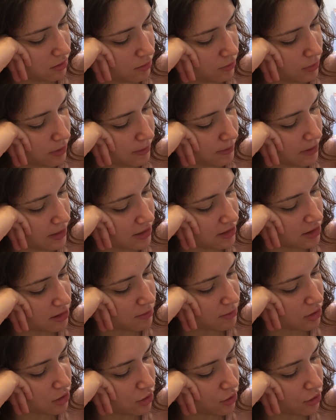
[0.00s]
Wait, because the
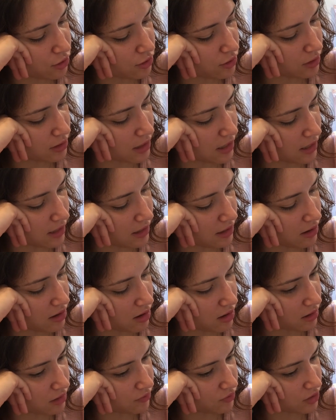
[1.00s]
maternal line and
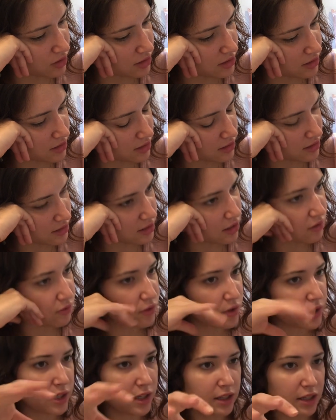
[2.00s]
all of this is
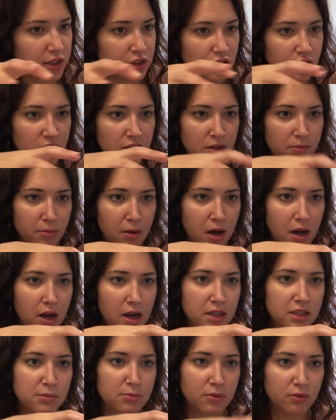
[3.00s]
self-regulation and the
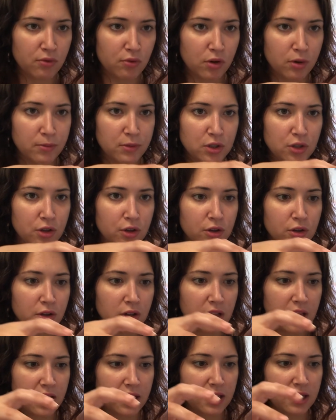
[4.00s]
pause before maternal
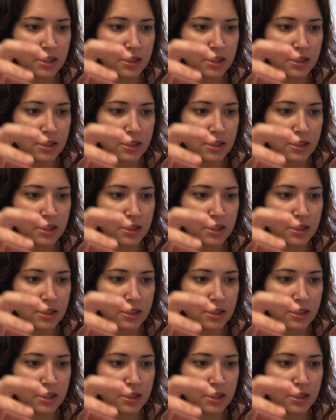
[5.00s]
line.